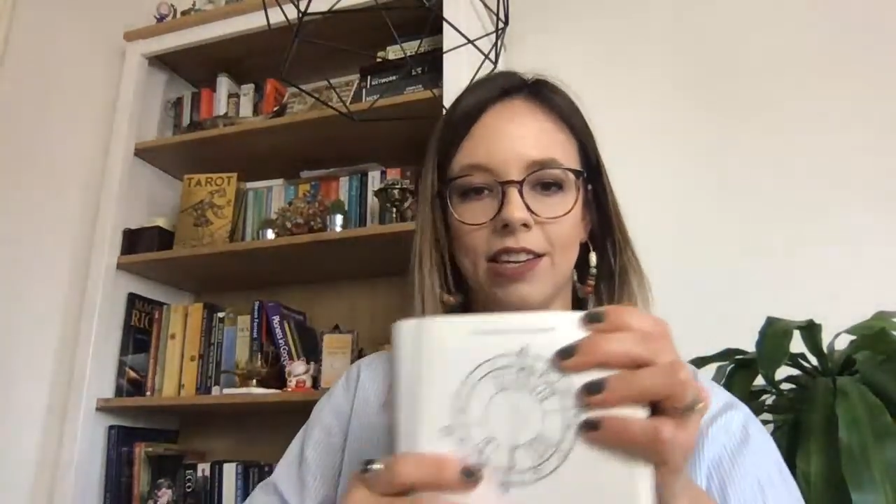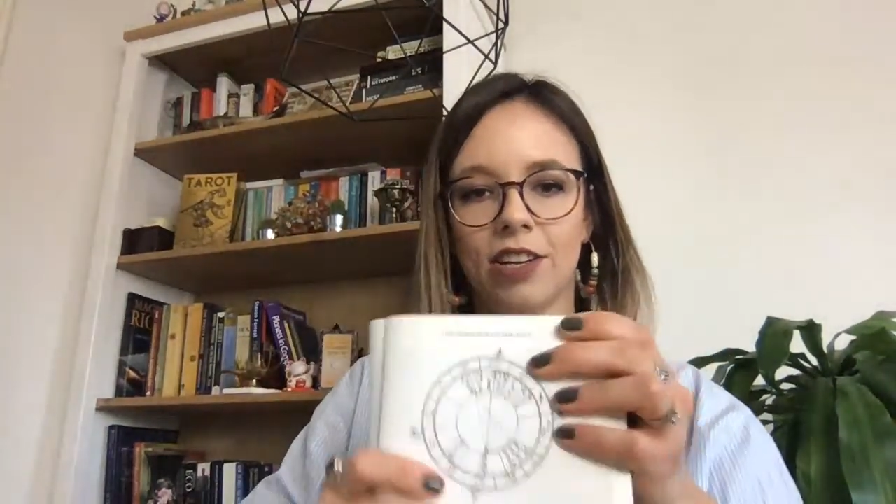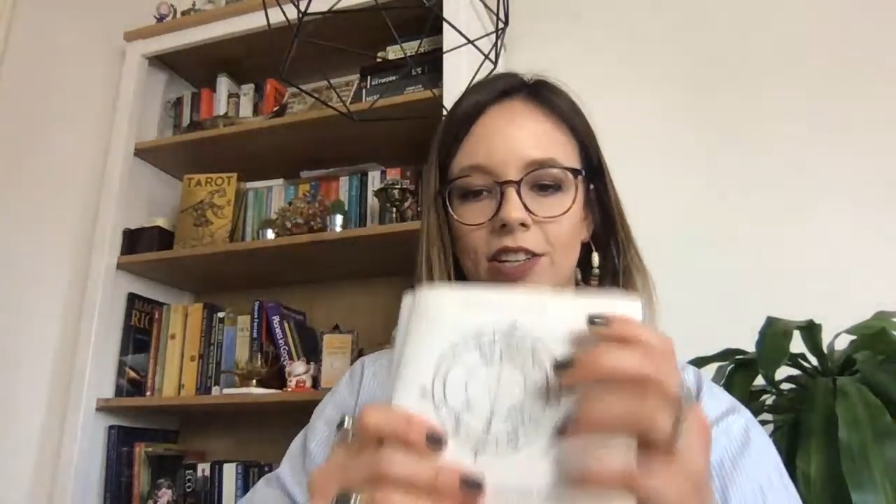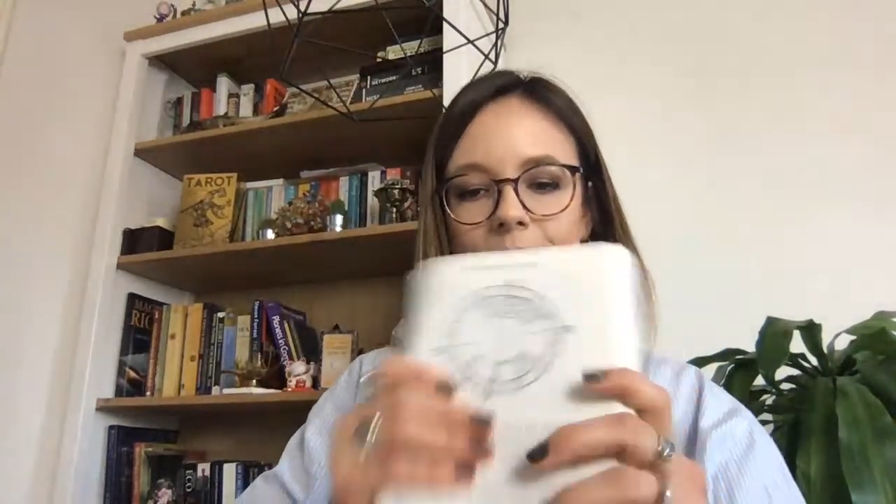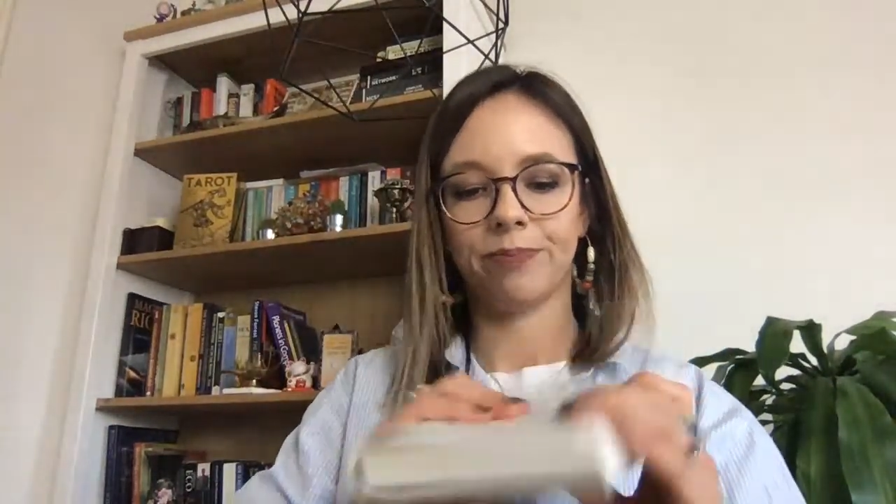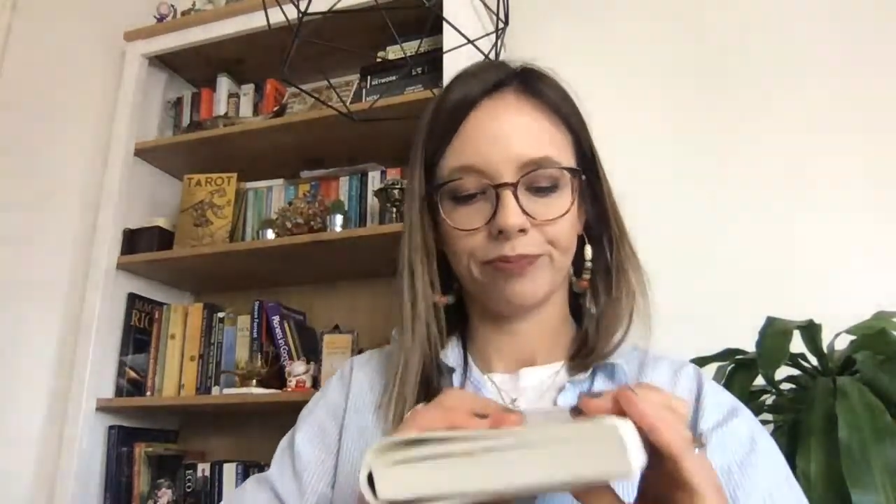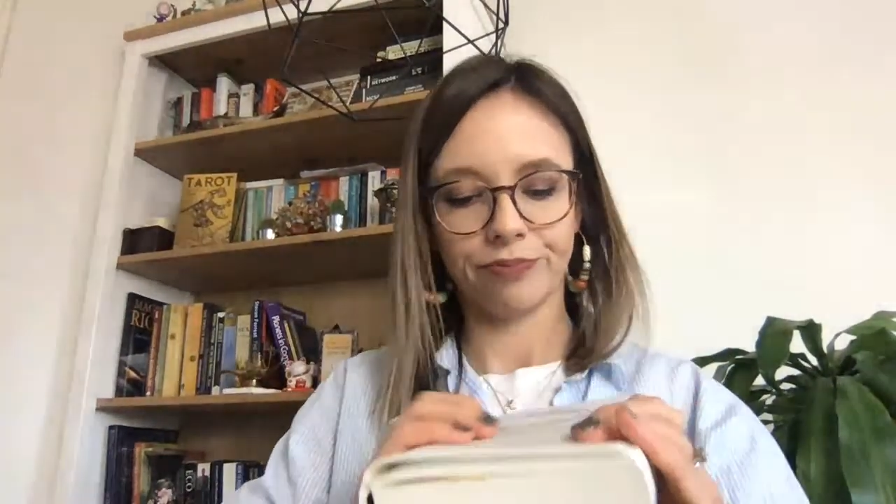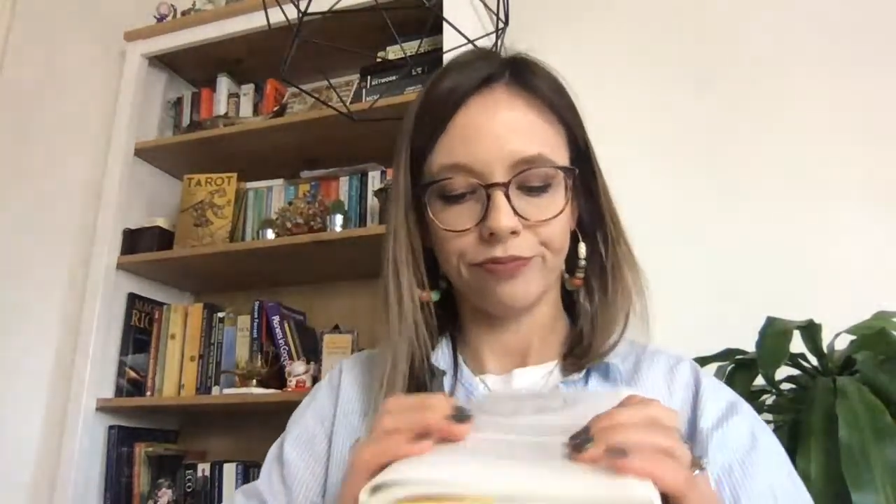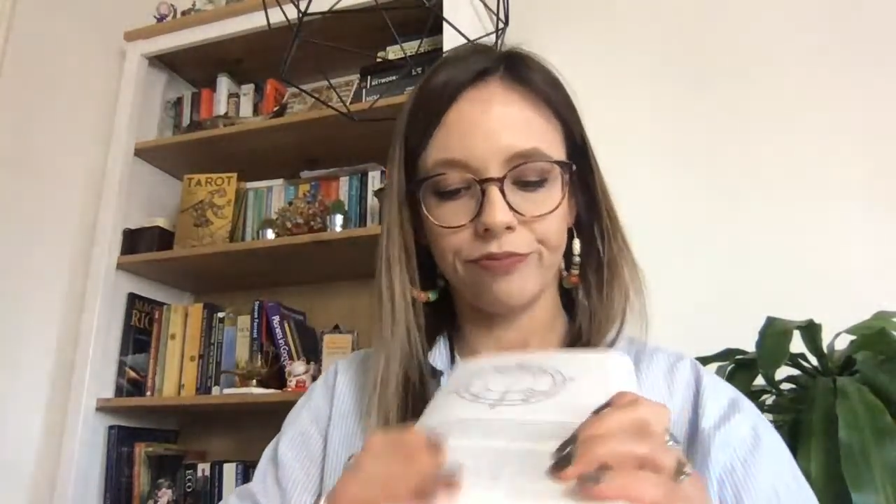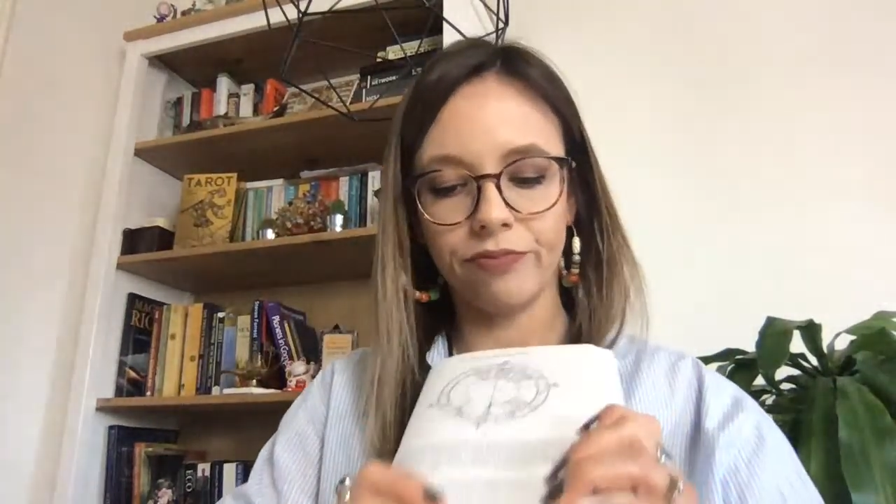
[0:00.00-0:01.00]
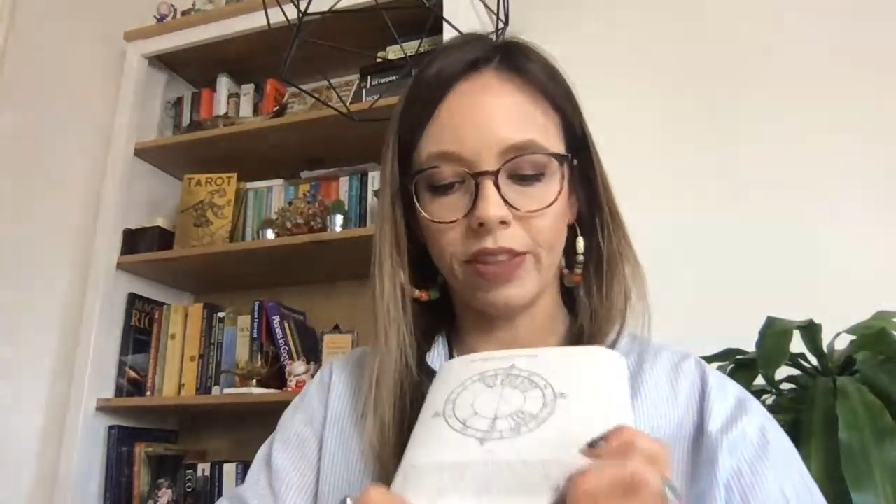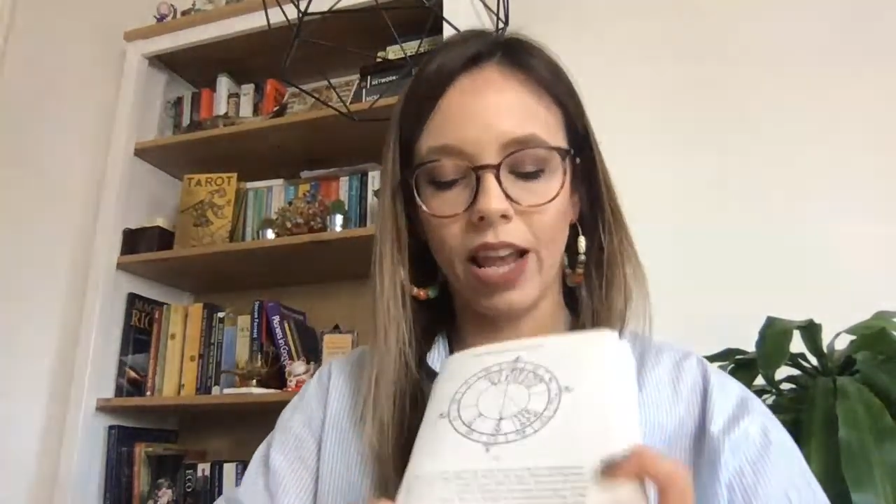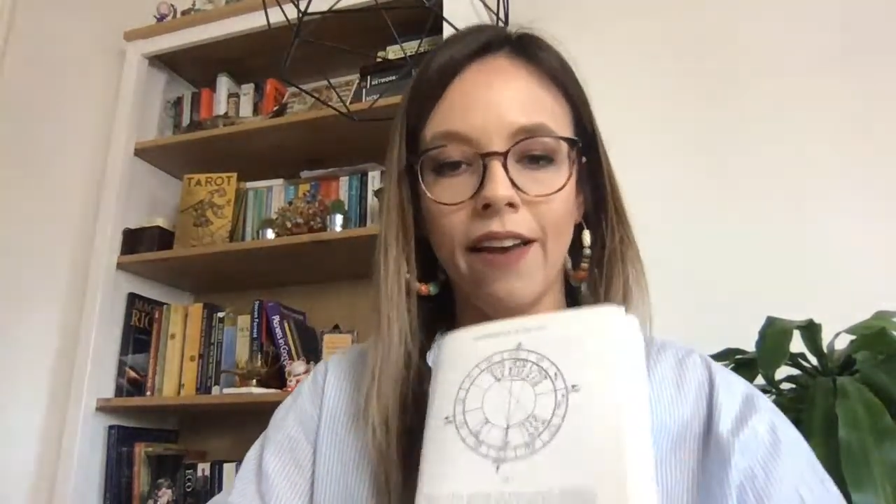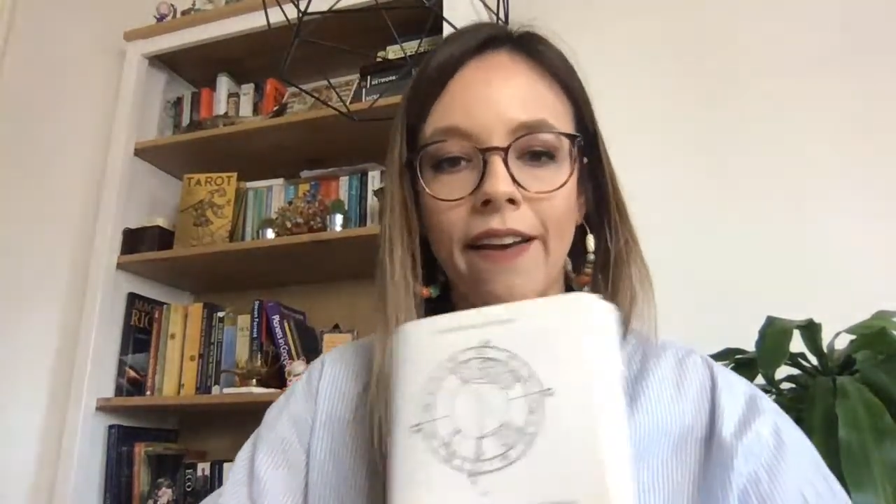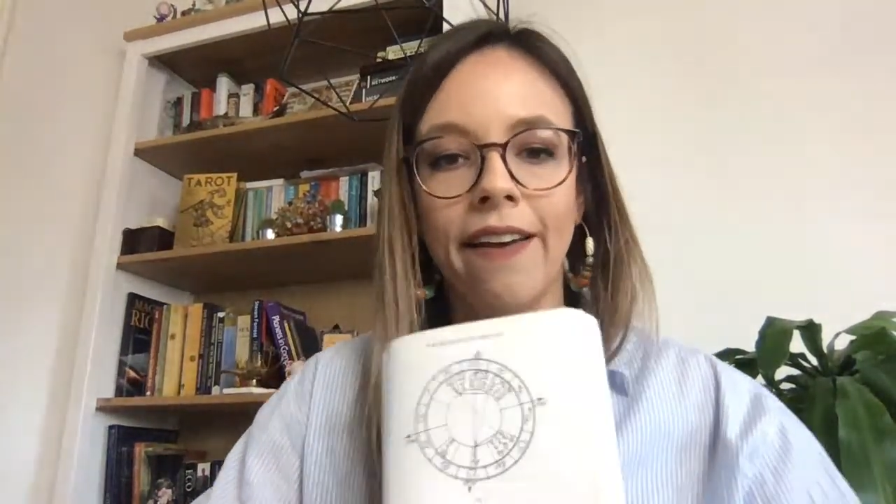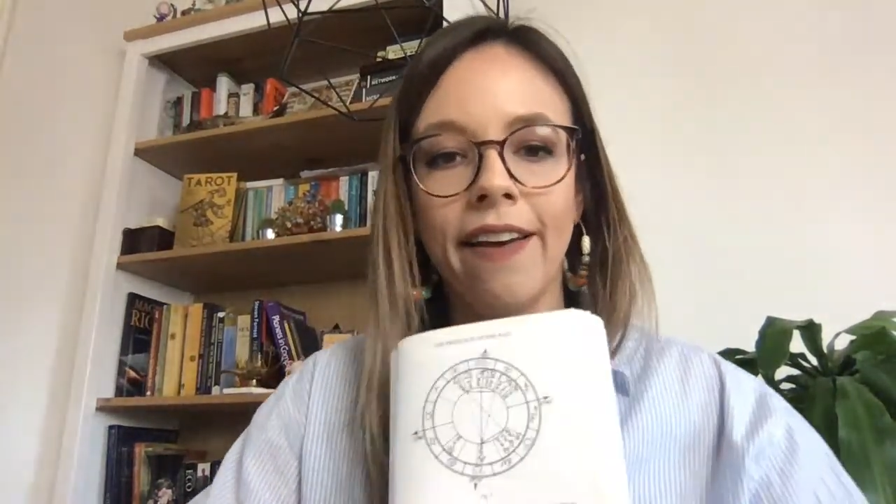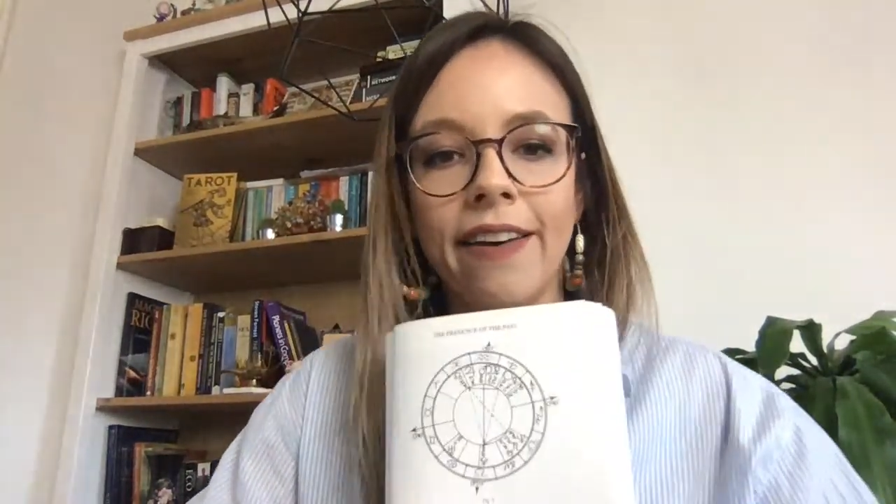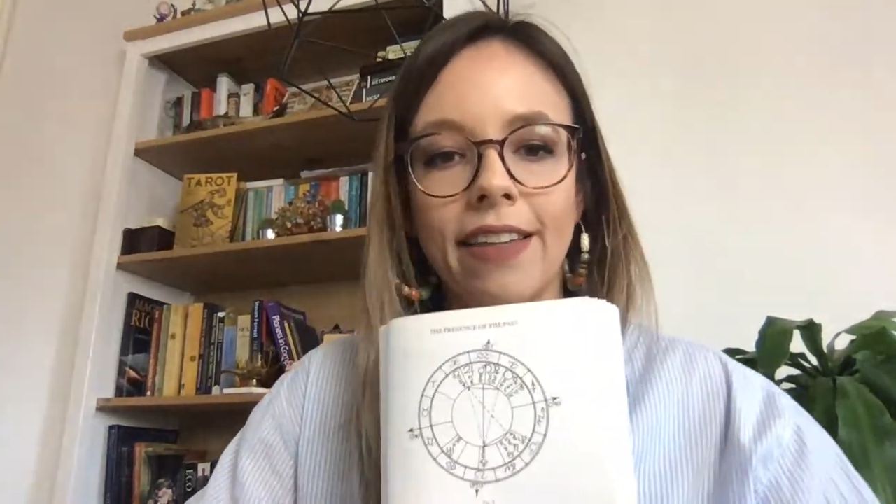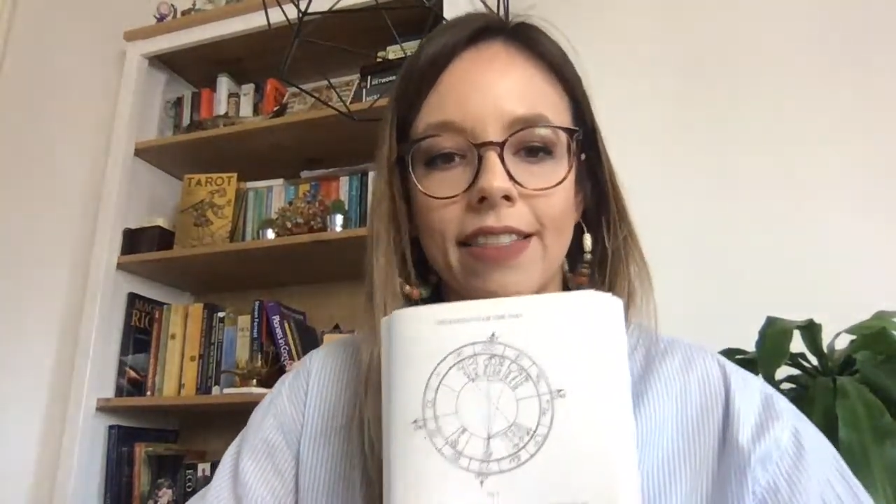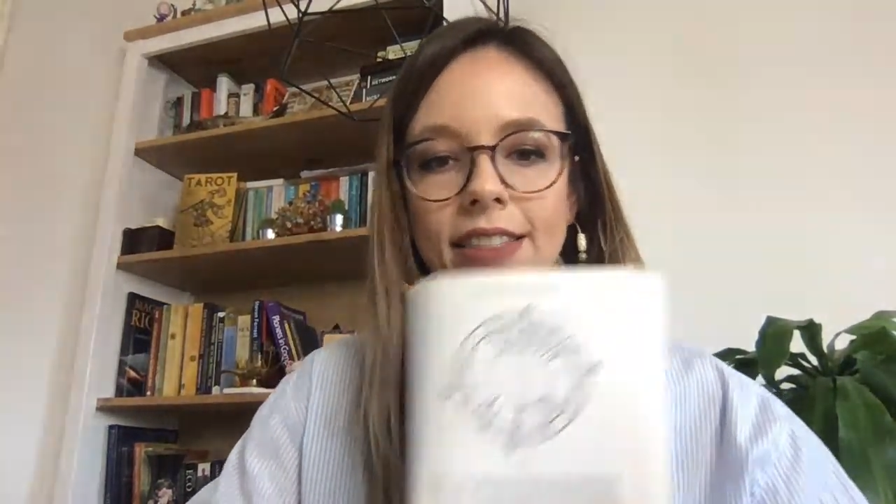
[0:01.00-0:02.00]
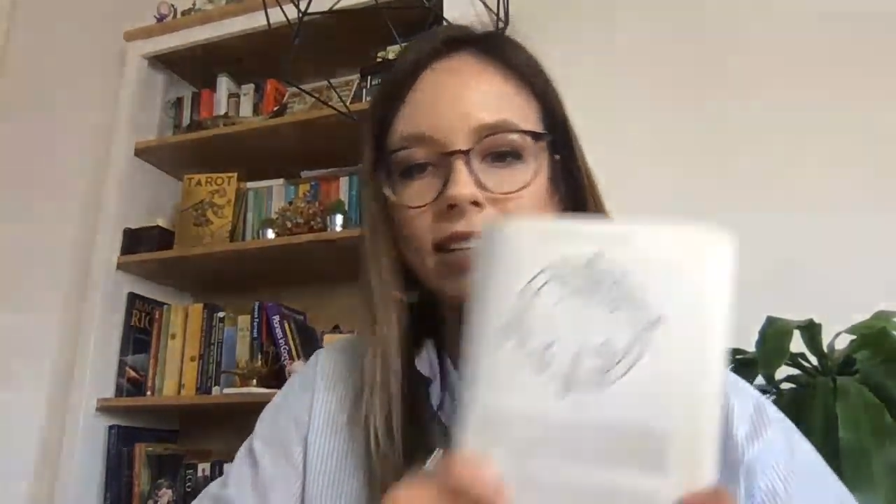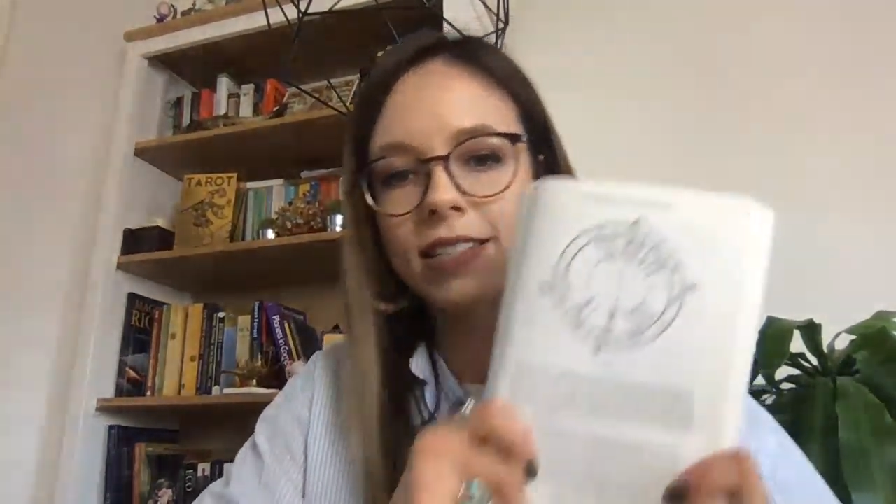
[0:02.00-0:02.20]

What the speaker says: here. This